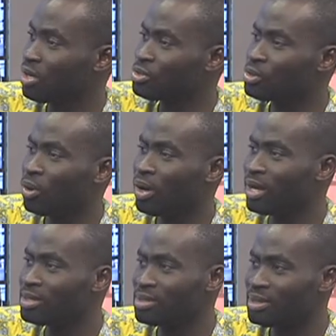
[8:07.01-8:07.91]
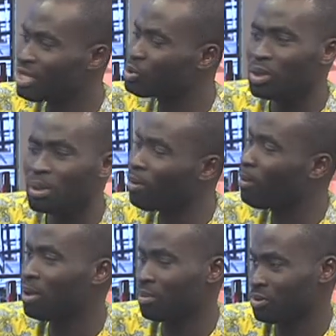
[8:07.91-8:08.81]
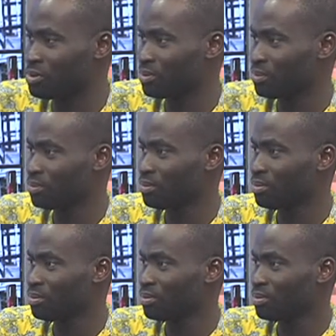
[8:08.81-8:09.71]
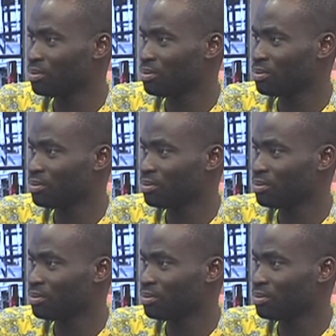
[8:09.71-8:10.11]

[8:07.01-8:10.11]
So that's where the problem is. We'll see how